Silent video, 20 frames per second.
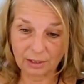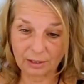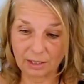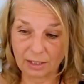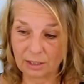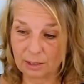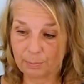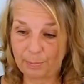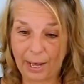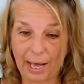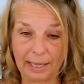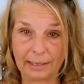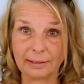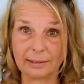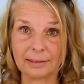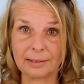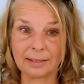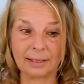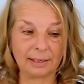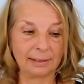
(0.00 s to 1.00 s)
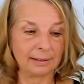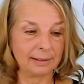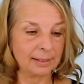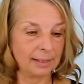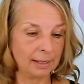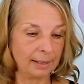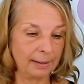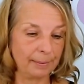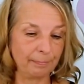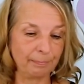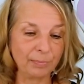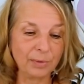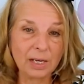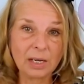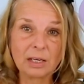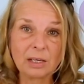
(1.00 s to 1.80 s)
these patterns, and um,